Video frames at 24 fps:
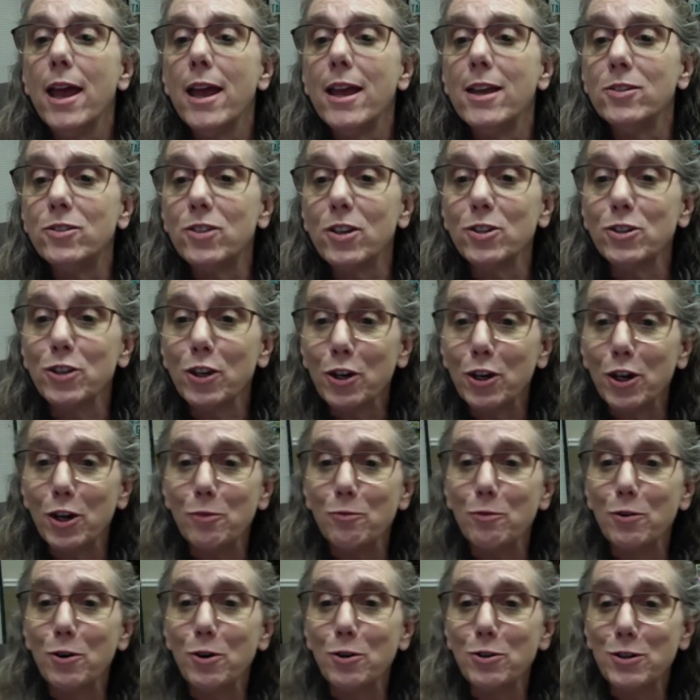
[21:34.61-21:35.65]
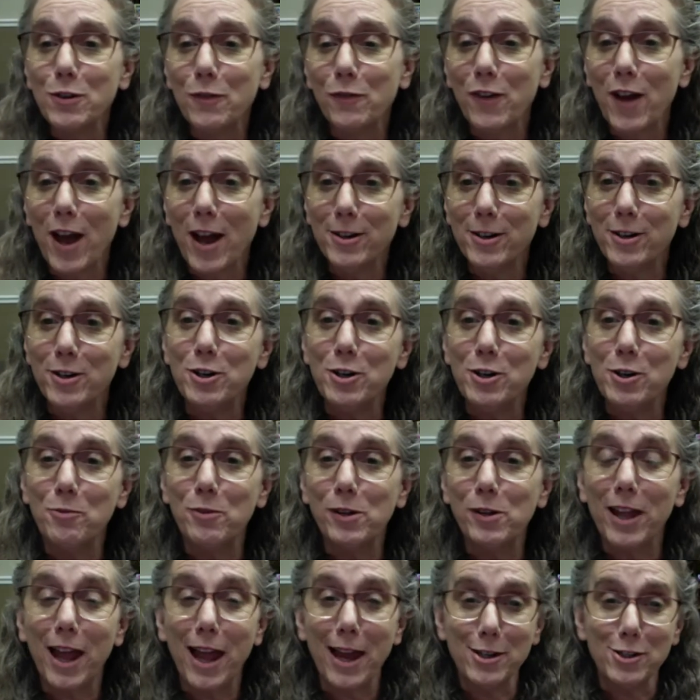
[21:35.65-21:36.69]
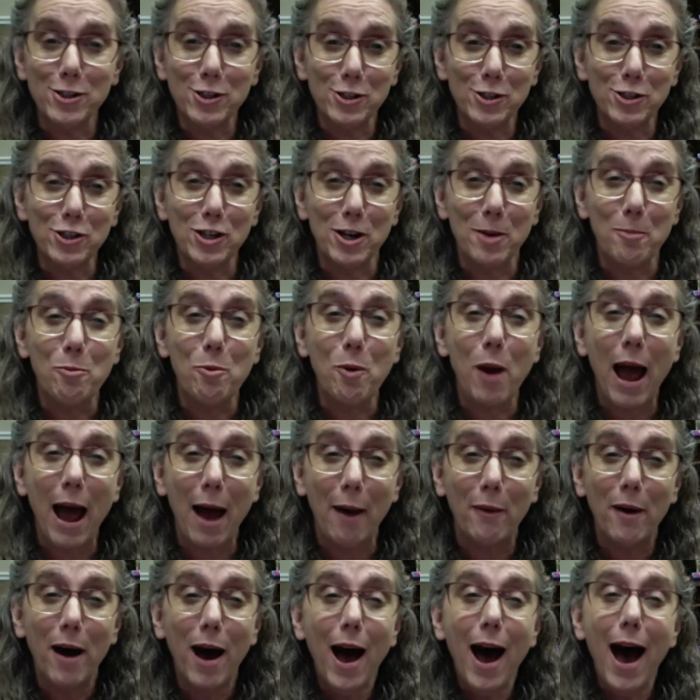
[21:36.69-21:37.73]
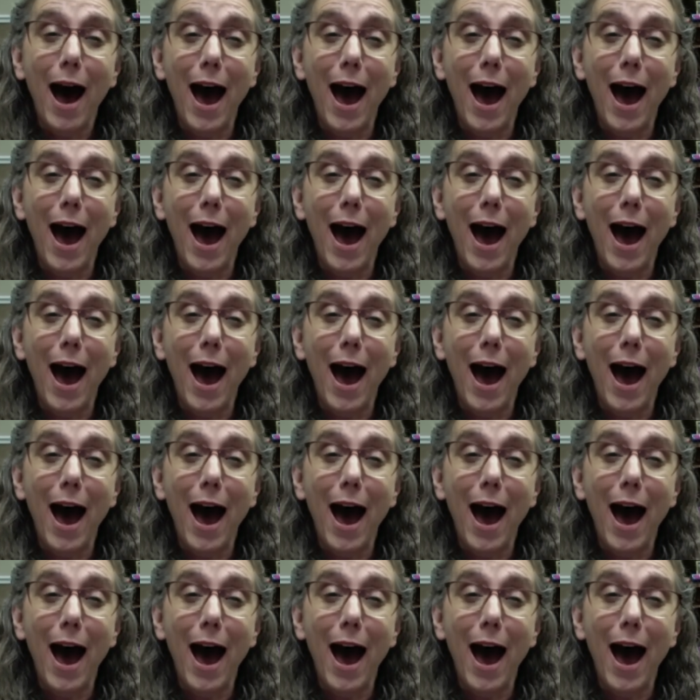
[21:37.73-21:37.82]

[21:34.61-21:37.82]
Is this a good route to find a new relationship? Wow.